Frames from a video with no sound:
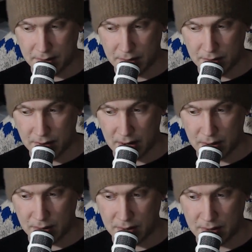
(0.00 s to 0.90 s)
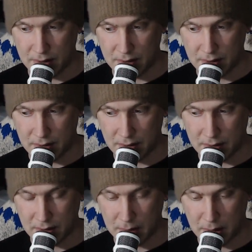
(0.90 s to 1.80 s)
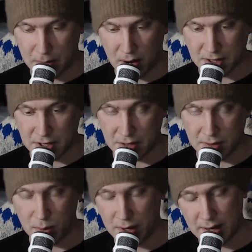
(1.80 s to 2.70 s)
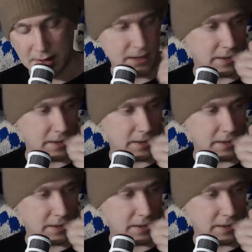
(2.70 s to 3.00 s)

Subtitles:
found a positive in what I did.